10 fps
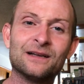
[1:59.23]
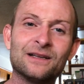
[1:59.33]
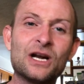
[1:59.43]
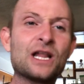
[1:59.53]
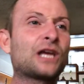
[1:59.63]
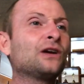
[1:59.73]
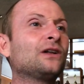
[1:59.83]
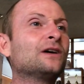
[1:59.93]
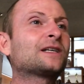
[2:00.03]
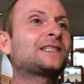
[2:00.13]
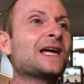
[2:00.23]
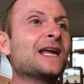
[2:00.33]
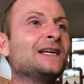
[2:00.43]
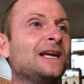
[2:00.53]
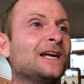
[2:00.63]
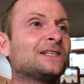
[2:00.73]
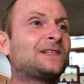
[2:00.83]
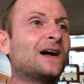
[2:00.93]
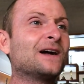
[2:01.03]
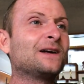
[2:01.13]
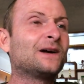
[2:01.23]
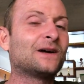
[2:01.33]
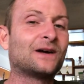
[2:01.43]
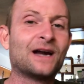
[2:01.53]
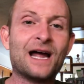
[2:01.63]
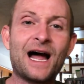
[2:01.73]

They're like, you'll look 10 years younger.